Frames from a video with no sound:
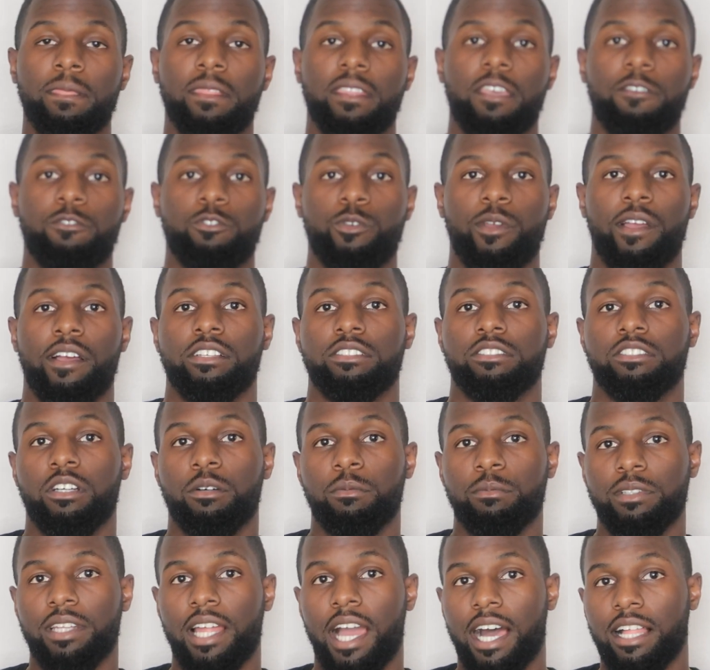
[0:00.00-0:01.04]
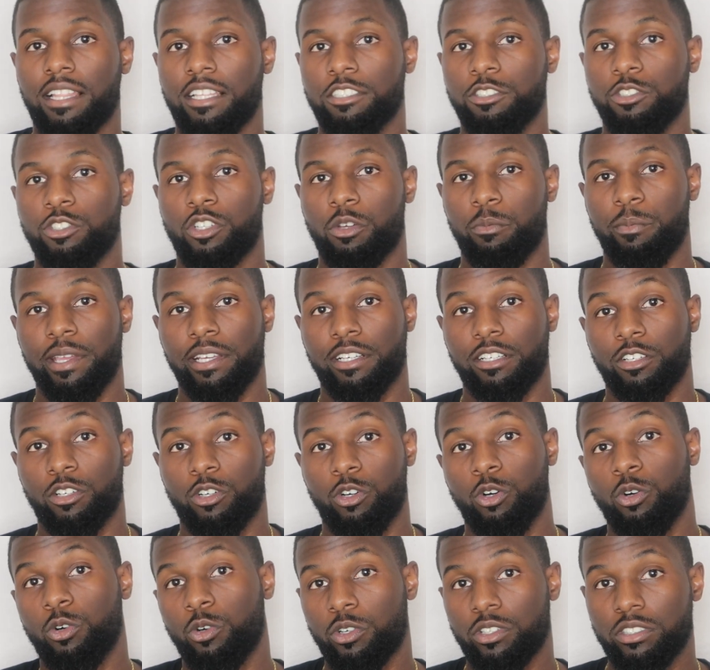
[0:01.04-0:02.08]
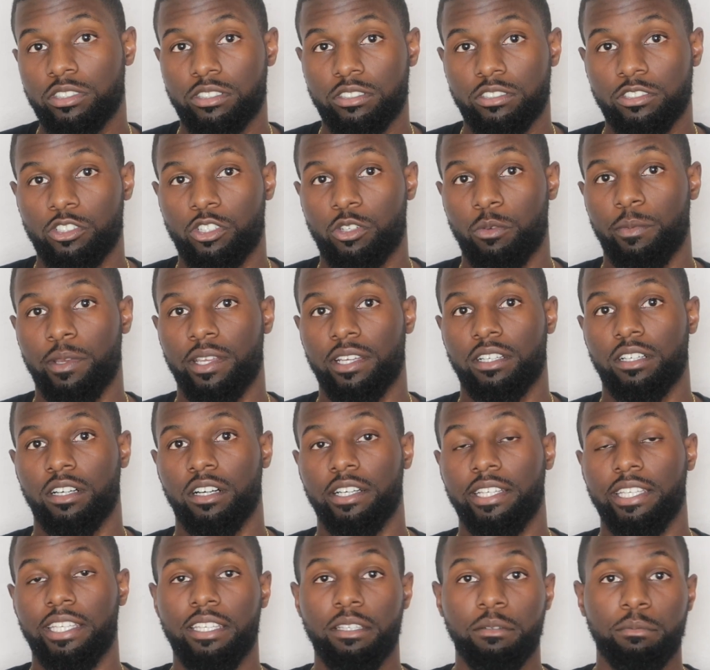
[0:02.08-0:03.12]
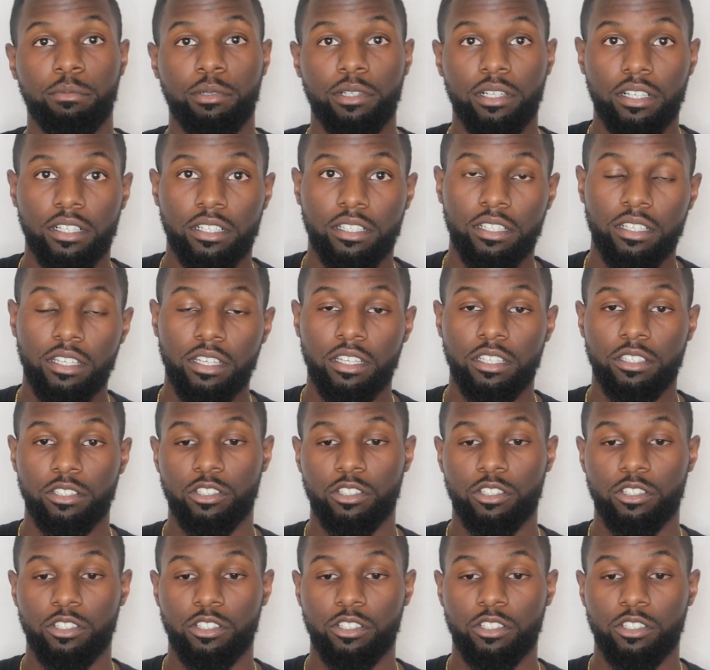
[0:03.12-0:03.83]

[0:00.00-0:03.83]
If you have some knowledge, you can make a course, you can make an ebook,